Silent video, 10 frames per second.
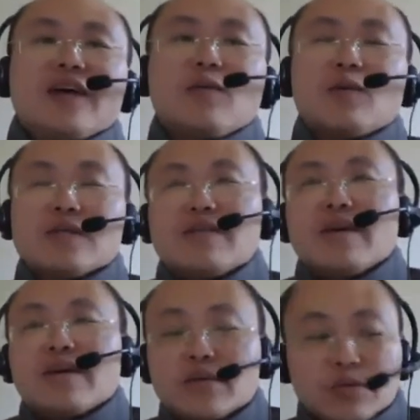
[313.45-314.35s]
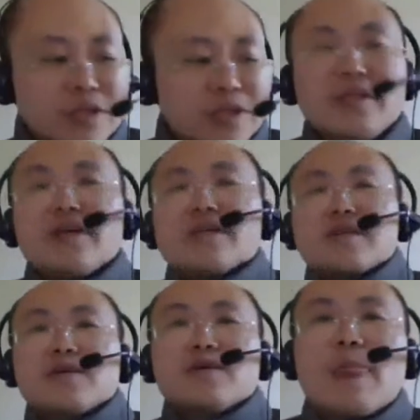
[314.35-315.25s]
was there 20 years
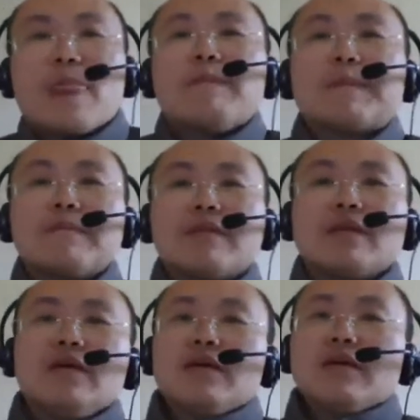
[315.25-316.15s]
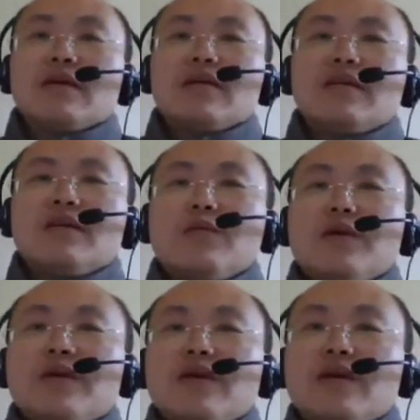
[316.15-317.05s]
ago. Then
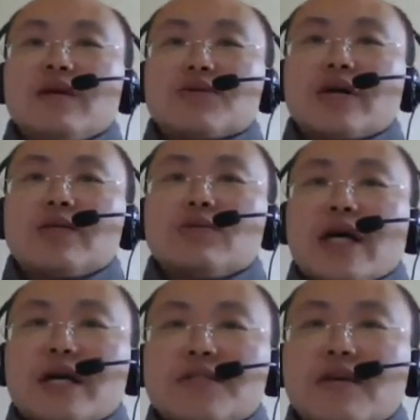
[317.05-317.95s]
we try to catching